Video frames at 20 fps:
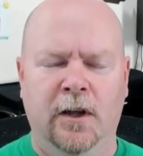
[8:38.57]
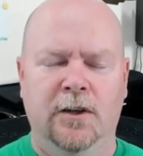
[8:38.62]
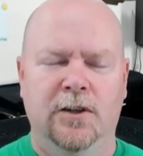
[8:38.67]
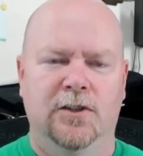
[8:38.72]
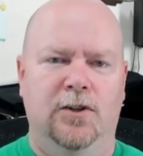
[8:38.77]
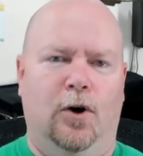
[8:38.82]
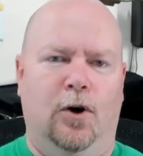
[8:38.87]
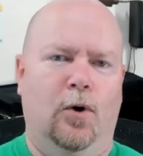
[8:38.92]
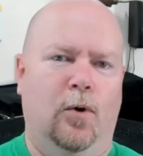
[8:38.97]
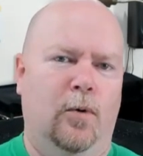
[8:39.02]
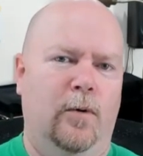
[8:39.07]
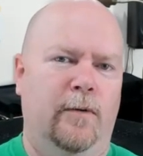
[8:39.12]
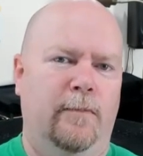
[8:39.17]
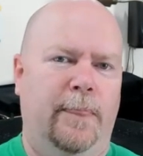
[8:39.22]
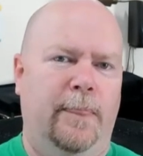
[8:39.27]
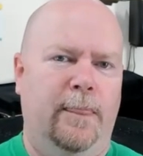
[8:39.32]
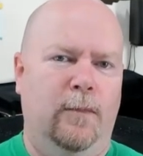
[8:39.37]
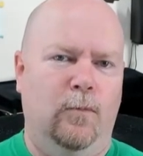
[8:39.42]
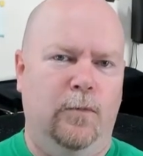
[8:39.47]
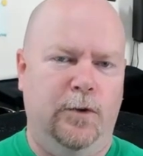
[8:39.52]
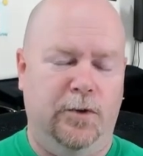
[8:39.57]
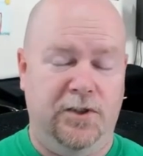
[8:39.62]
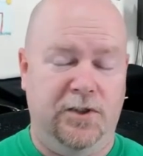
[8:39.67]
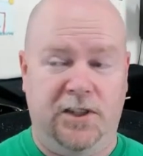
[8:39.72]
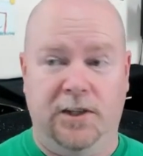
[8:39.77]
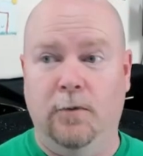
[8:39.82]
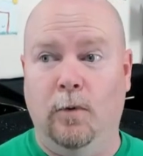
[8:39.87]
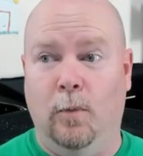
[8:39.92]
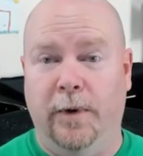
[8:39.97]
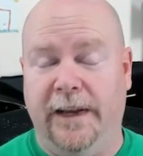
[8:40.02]
So you'll
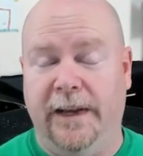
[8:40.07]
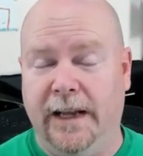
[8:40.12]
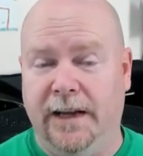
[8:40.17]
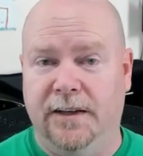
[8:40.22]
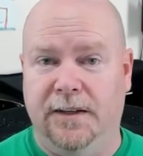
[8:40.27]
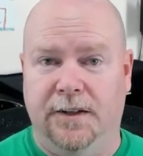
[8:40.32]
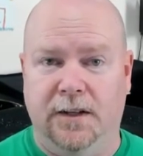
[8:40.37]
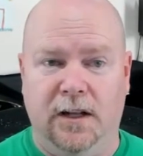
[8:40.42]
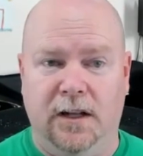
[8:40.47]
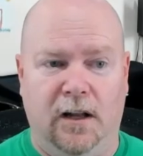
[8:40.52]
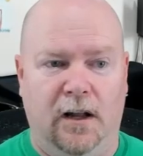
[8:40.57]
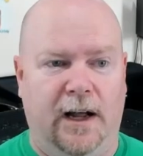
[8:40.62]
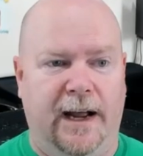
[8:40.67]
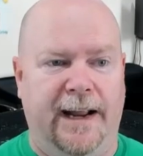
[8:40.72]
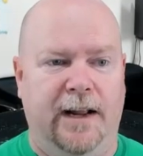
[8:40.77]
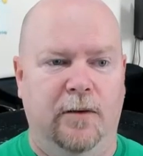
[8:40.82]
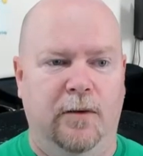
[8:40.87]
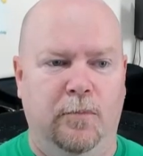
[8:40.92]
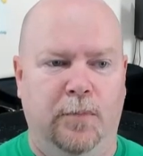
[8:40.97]
see when we get to the client,